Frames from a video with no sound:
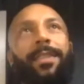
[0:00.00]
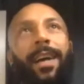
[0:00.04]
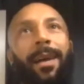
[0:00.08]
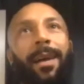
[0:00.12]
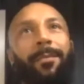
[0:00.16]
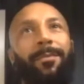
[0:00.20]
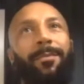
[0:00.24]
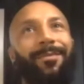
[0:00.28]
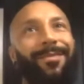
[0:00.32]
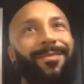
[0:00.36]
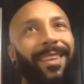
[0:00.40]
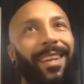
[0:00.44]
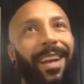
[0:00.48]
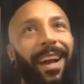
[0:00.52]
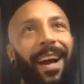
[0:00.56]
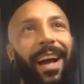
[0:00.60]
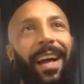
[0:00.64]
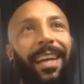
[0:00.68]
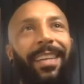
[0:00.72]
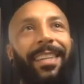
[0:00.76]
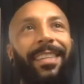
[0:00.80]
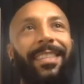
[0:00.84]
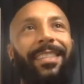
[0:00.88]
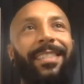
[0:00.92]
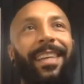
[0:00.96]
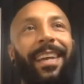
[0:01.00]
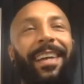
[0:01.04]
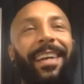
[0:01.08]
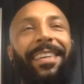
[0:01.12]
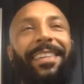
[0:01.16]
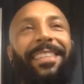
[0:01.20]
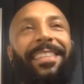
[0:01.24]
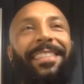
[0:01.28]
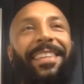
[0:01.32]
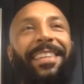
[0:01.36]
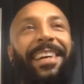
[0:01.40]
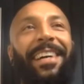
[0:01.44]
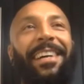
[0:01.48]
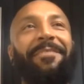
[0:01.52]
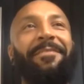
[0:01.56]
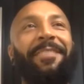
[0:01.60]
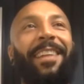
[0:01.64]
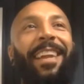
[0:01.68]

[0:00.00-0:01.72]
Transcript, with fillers: time, kind of second time.